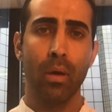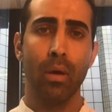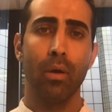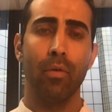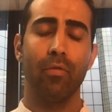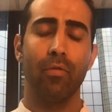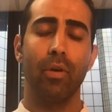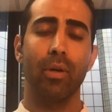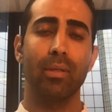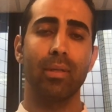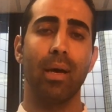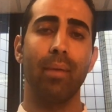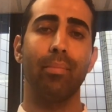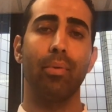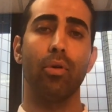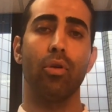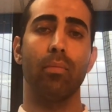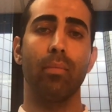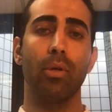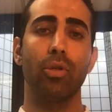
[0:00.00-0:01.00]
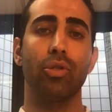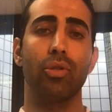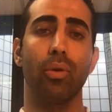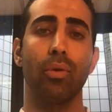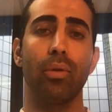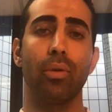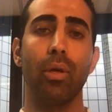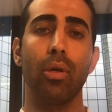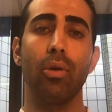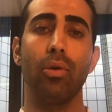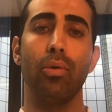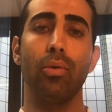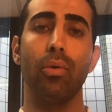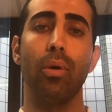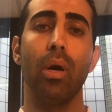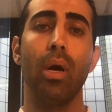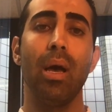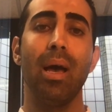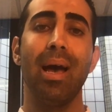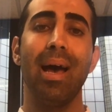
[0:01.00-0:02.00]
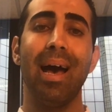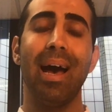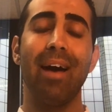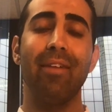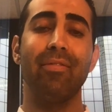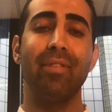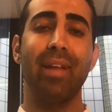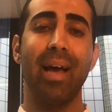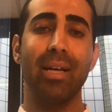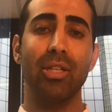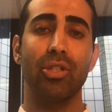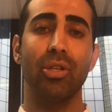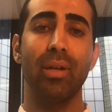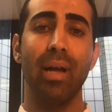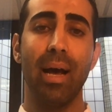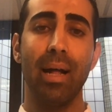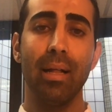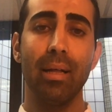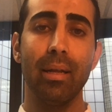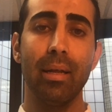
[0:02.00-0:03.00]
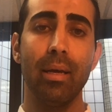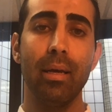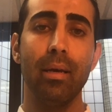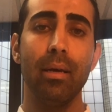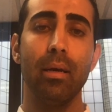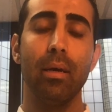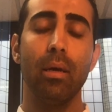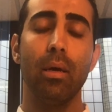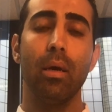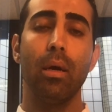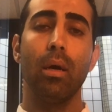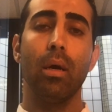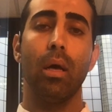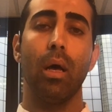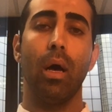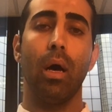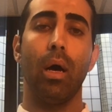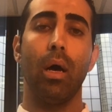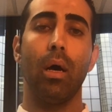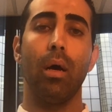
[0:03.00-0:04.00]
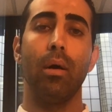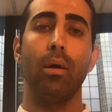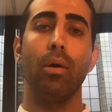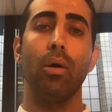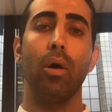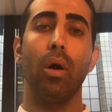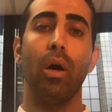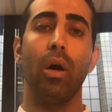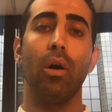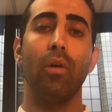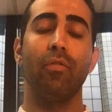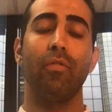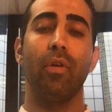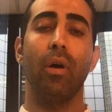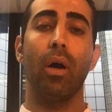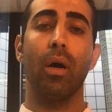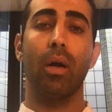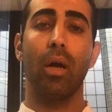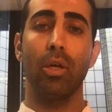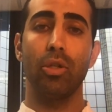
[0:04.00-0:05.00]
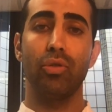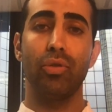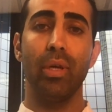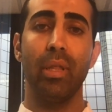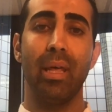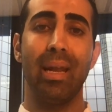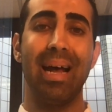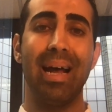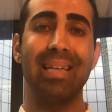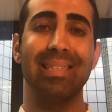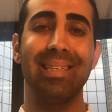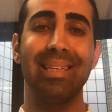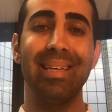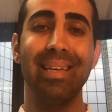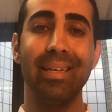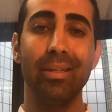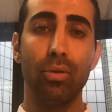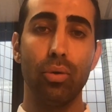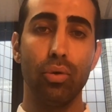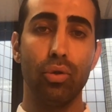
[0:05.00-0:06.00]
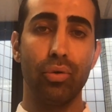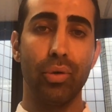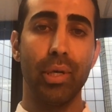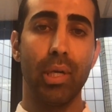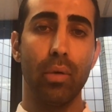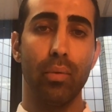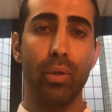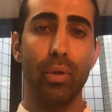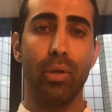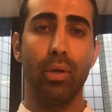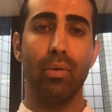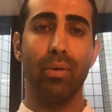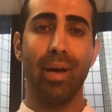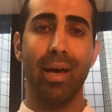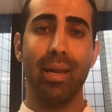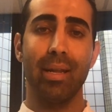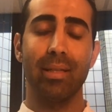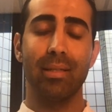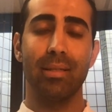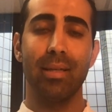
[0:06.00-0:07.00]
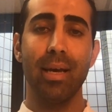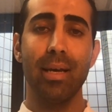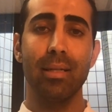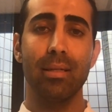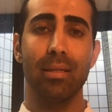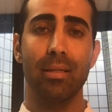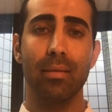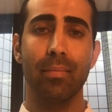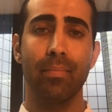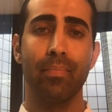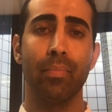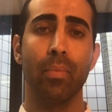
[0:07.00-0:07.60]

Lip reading: For example, you must show that you have nationality of a country that has an E2 treaty with the United States.